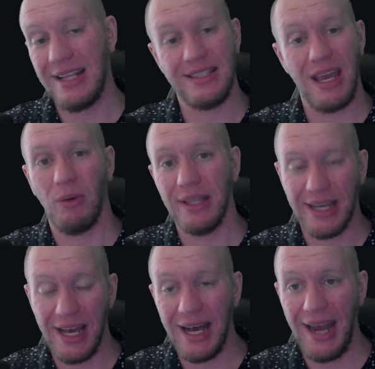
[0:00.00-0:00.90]
it and say what the
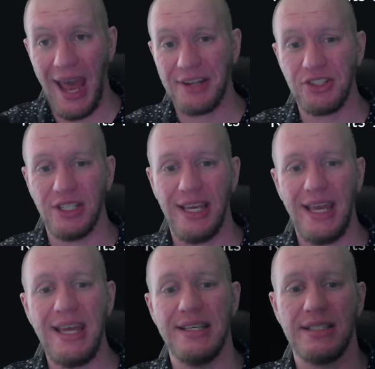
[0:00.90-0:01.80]
card actually
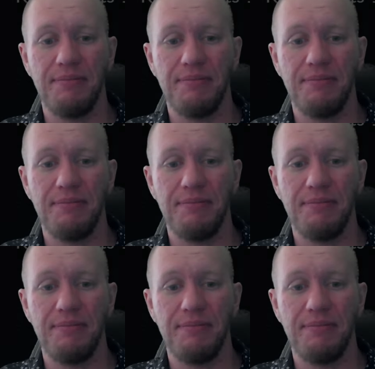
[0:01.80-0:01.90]
is.